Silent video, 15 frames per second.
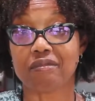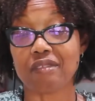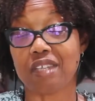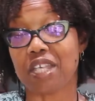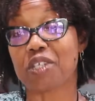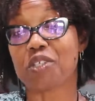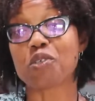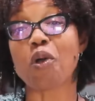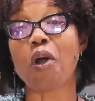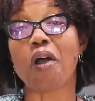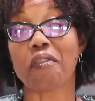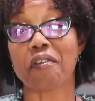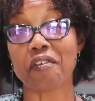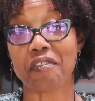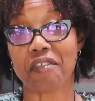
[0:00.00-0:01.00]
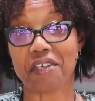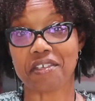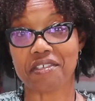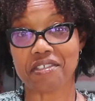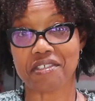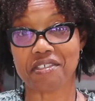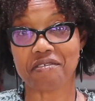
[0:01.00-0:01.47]
into other
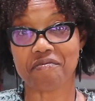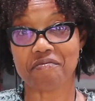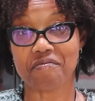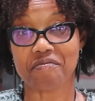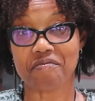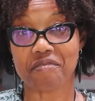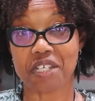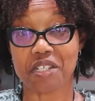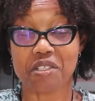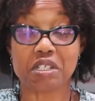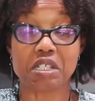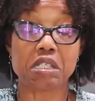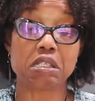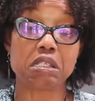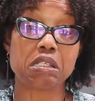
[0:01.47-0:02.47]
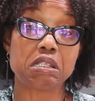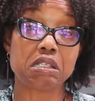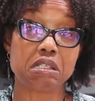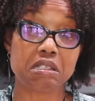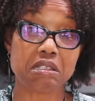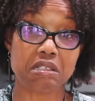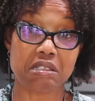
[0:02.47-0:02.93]
things, into
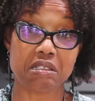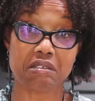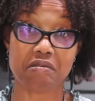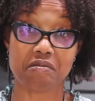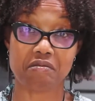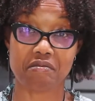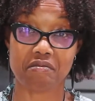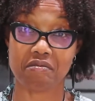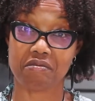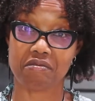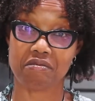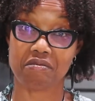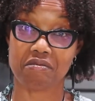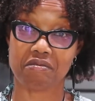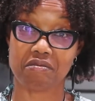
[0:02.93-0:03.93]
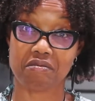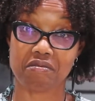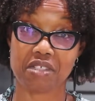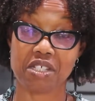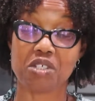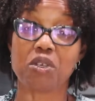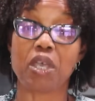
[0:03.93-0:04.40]
diseases,
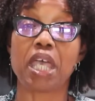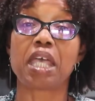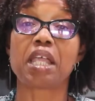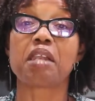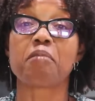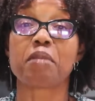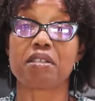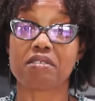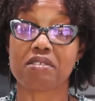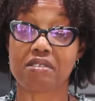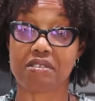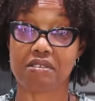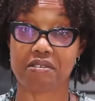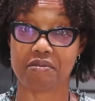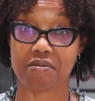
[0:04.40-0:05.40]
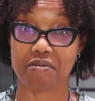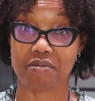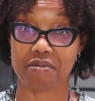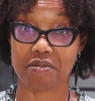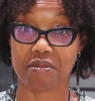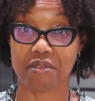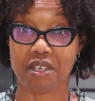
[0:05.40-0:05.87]
into ailments.
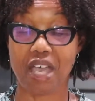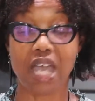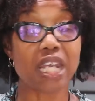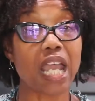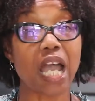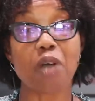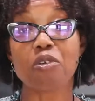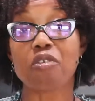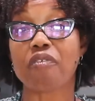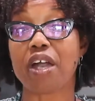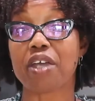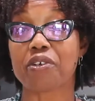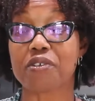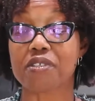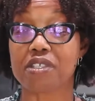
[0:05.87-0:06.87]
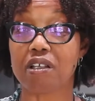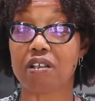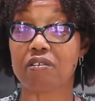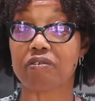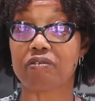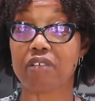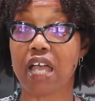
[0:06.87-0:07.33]
And now we find
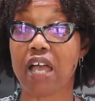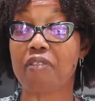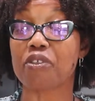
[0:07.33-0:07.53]
ourselves at